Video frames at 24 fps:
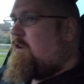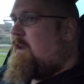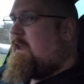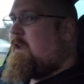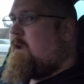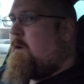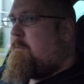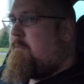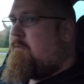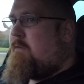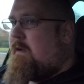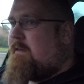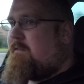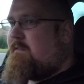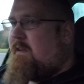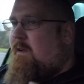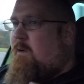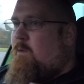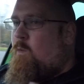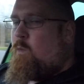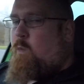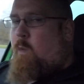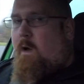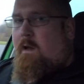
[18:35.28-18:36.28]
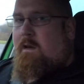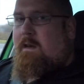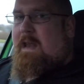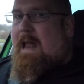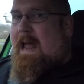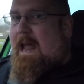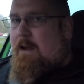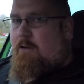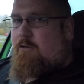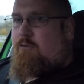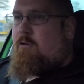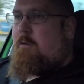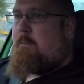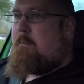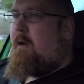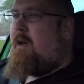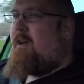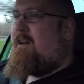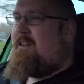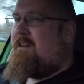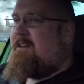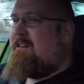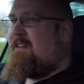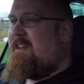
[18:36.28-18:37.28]
you're pressing one extra
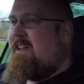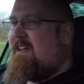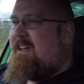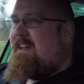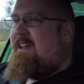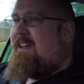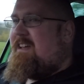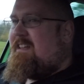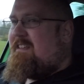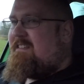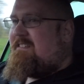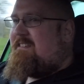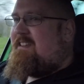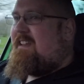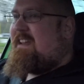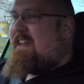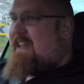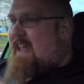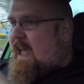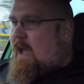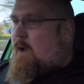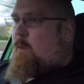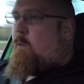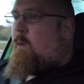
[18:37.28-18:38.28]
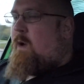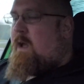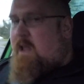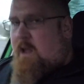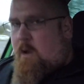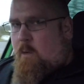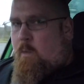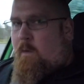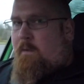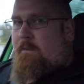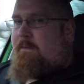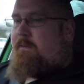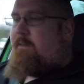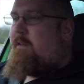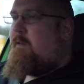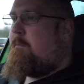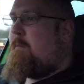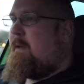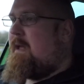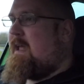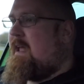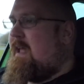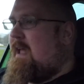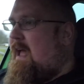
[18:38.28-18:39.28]
button to get where you want to
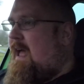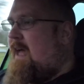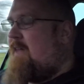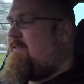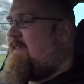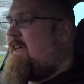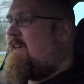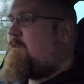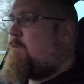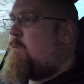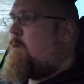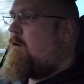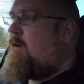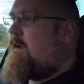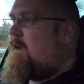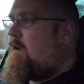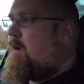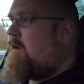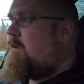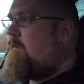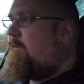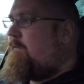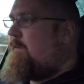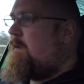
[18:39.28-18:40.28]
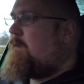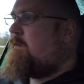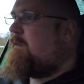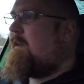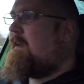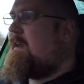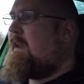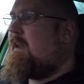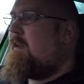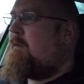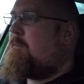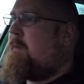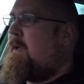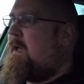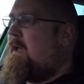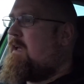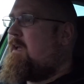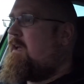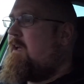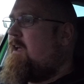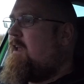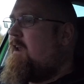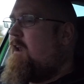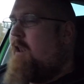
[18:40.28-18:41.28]
be, and that's where it kind of feels a little bit
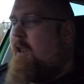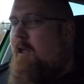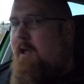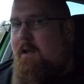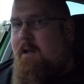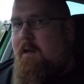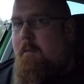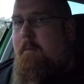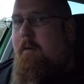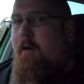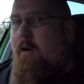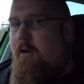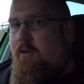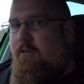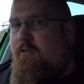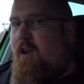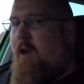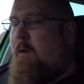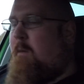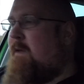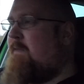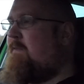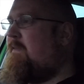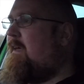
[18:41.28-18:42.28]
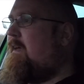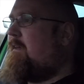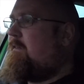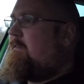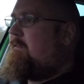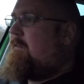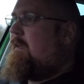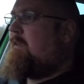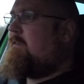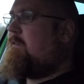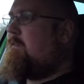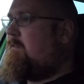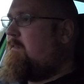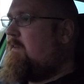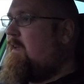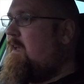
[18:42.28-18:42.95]
like a Peugeot in that sense.